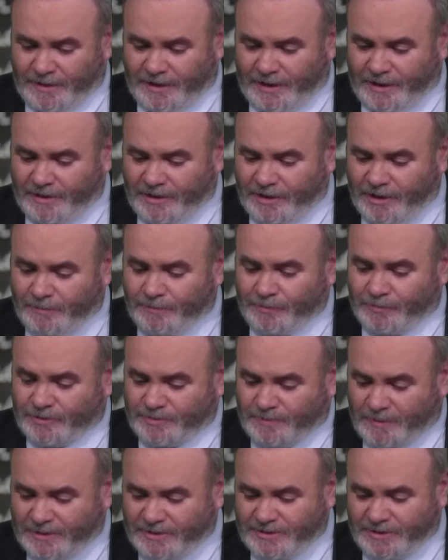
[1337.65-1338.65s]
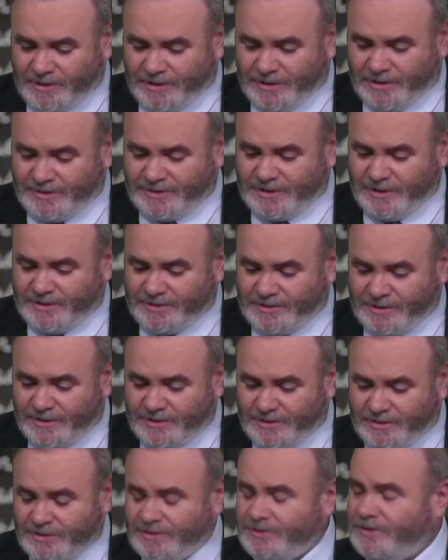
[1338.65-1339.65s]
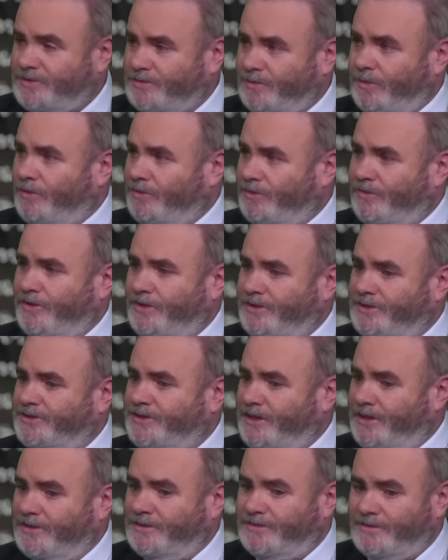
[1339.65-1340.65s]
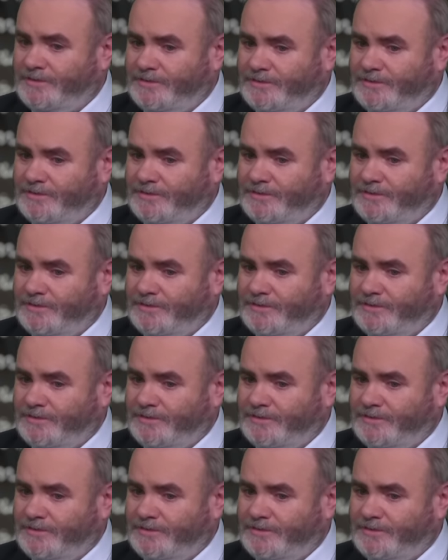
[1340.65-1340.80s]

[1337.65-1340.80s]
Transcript: And Hebrews basically says, the, this is what Christ said.